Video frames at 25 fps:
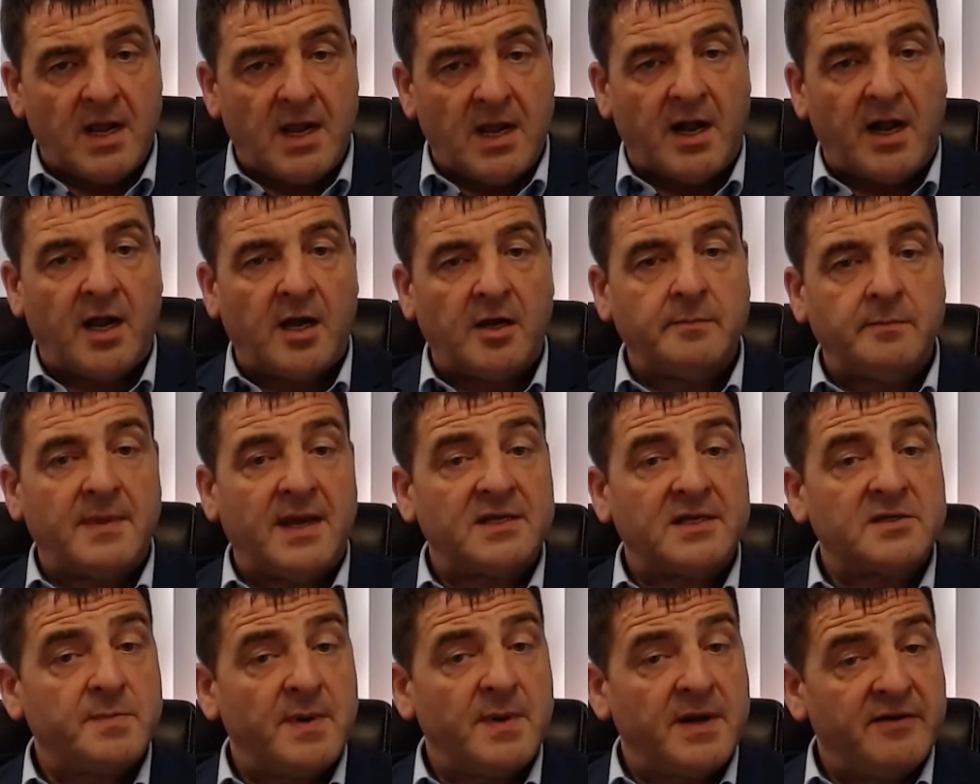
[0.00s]
I hope
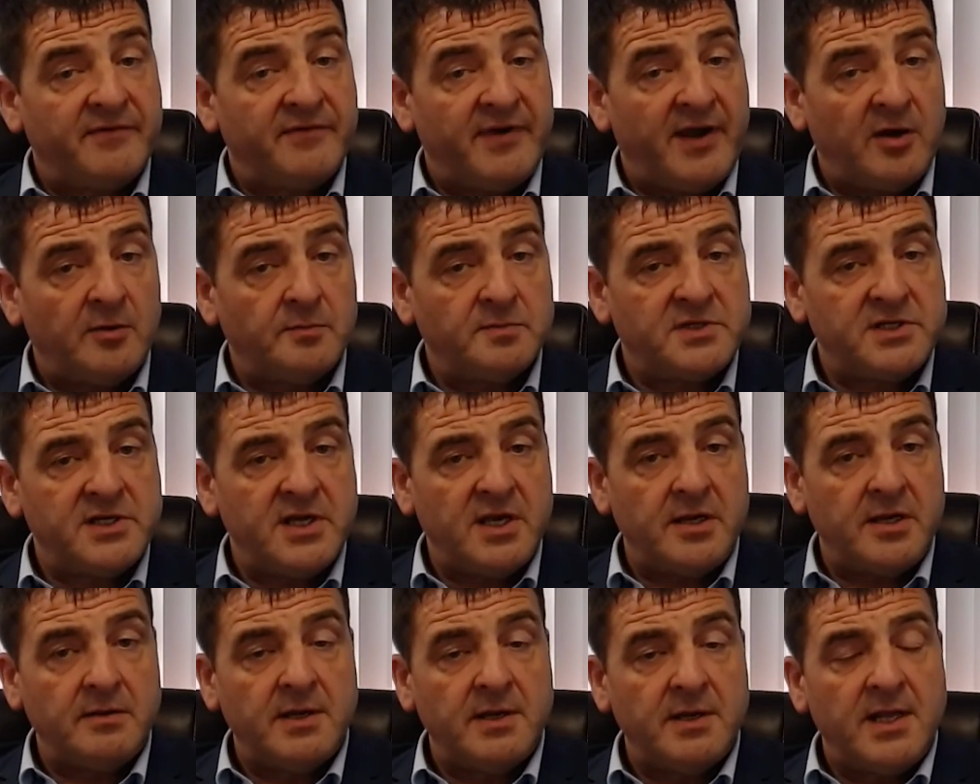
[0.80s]
that's been of help to
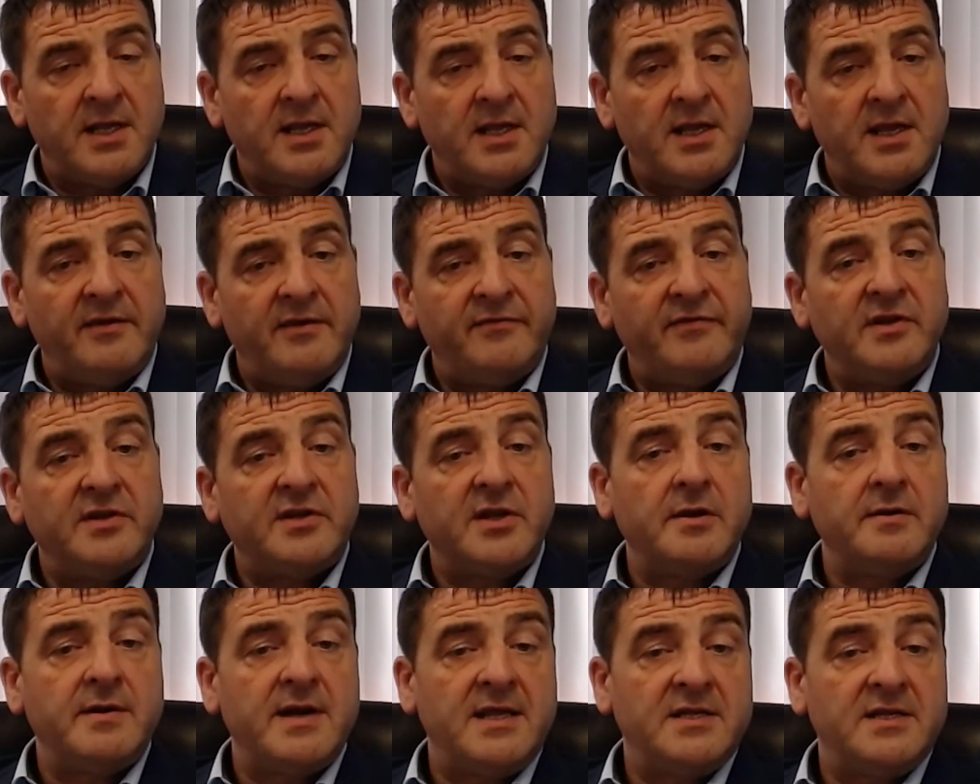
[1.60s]
you. If you
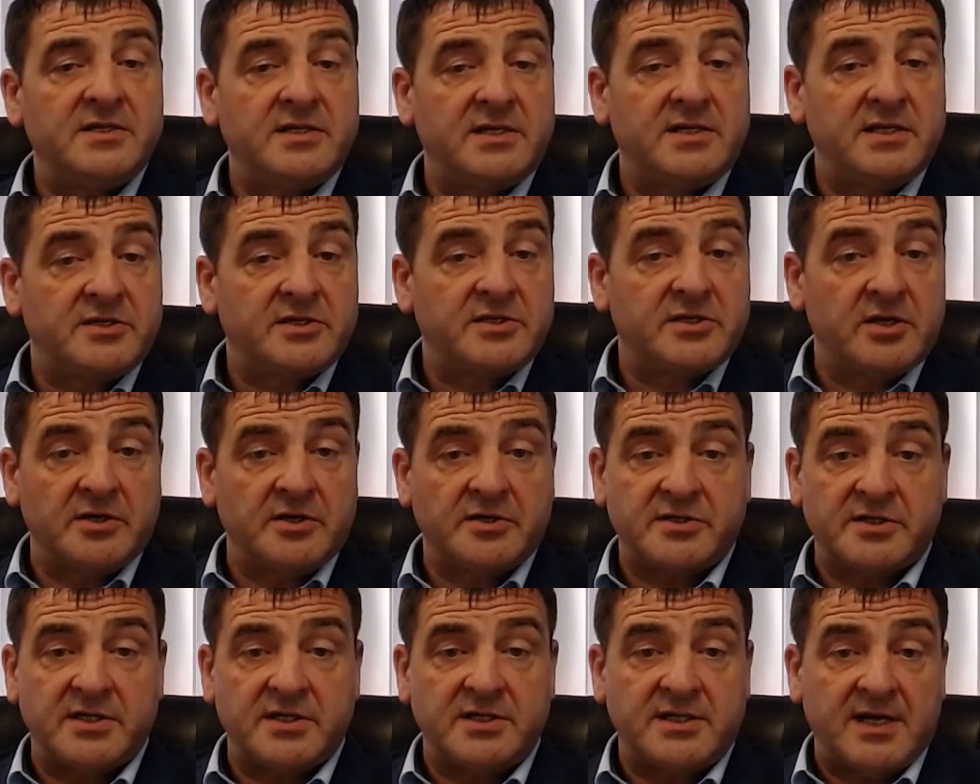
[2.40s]
do need to
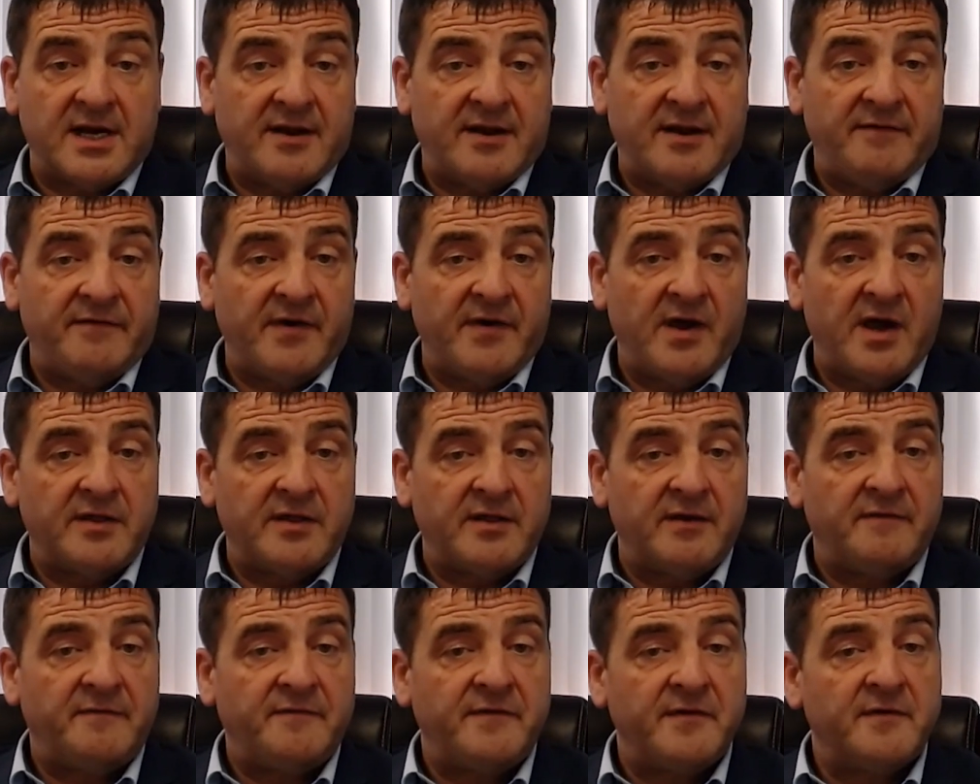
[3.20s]
discuss this any
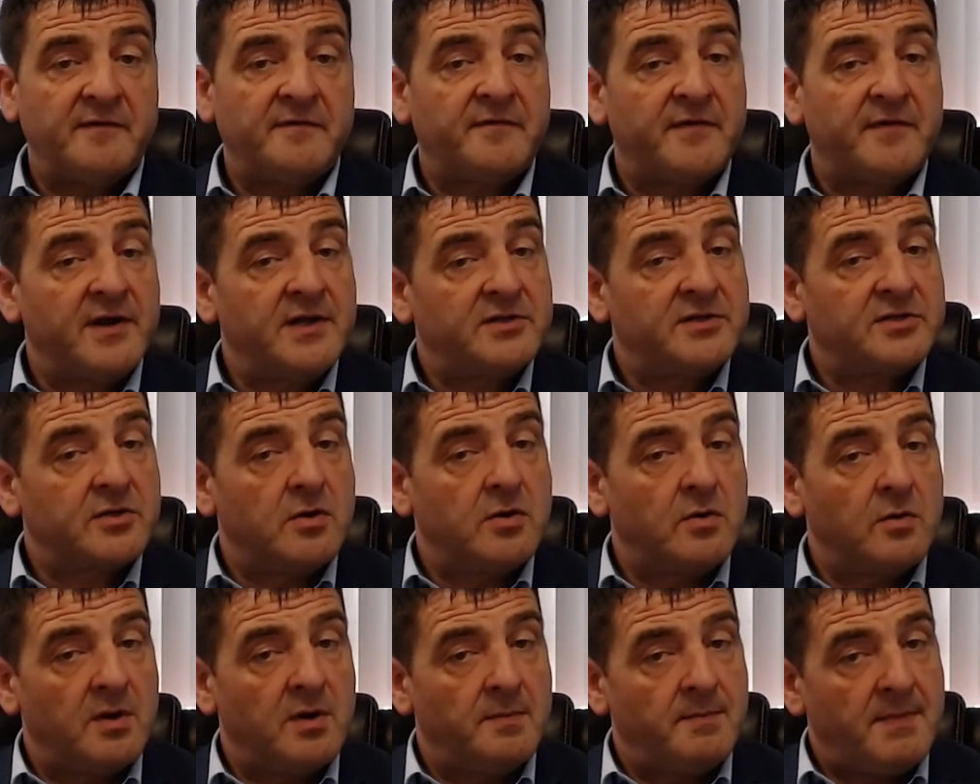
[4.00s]
further, feel free to
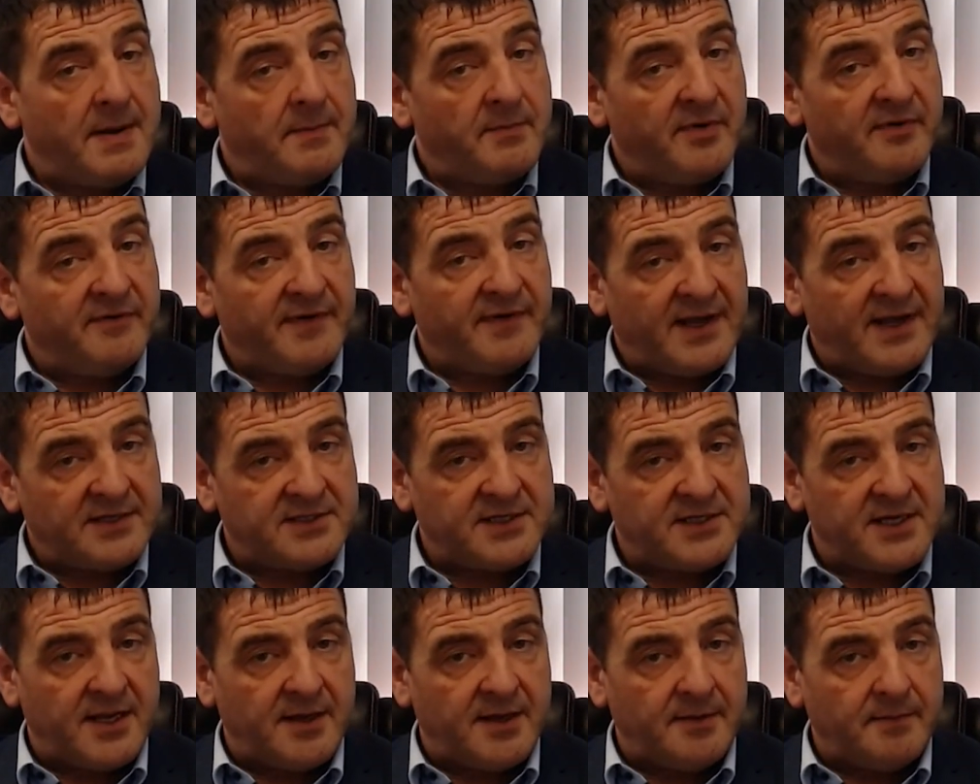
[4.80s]
call a member of our
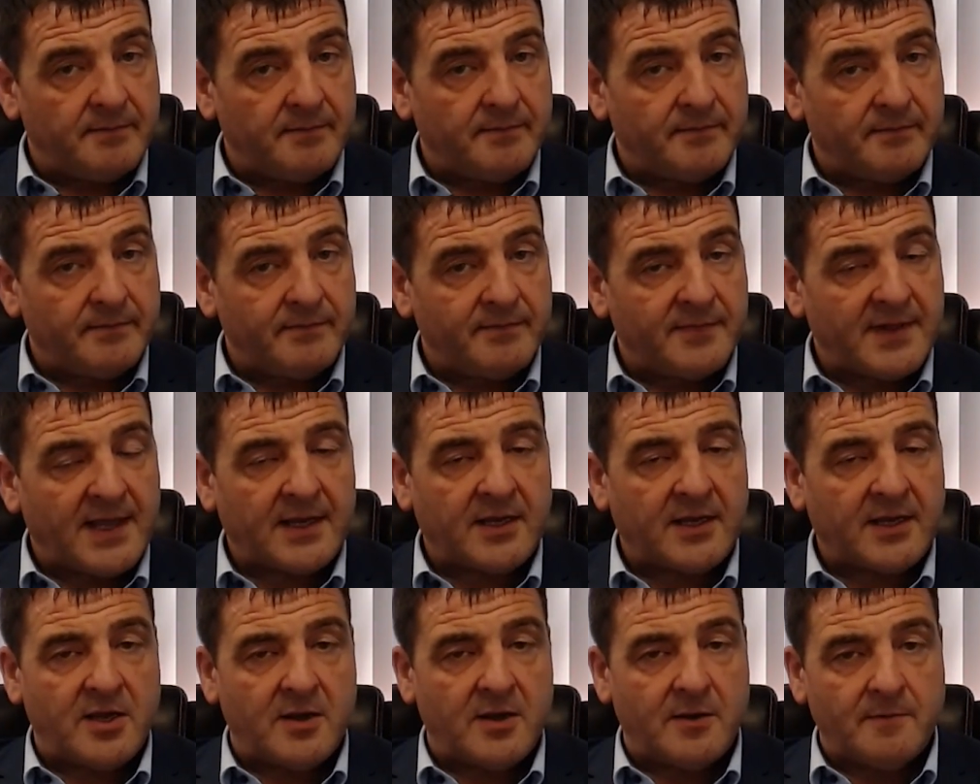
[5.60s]
team.
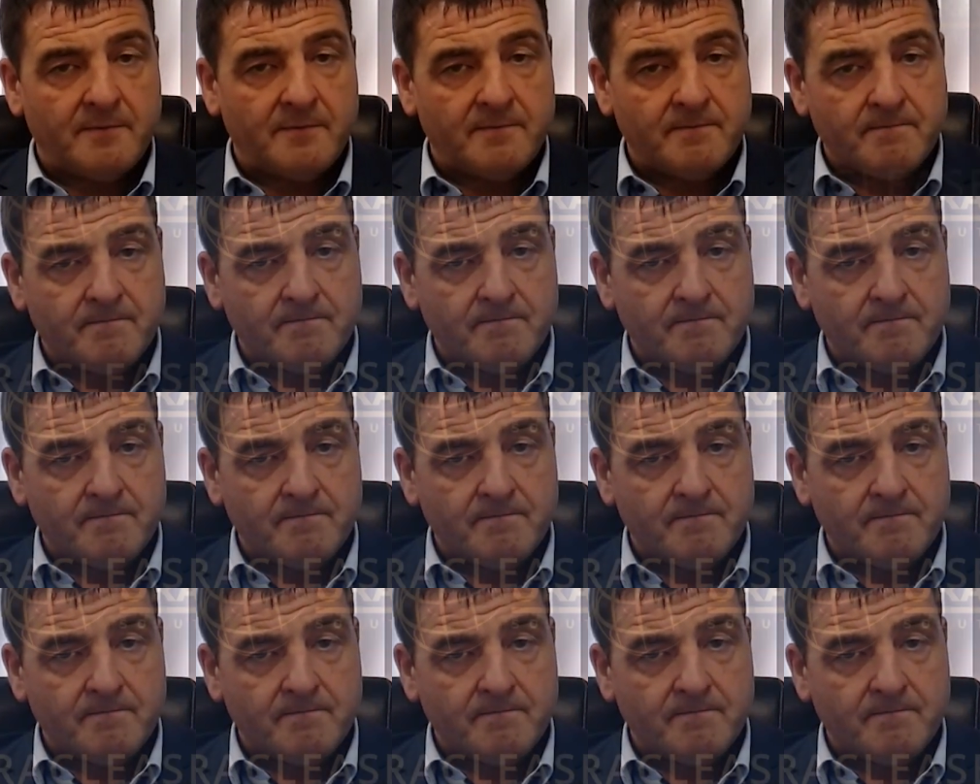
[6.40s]
Thank you.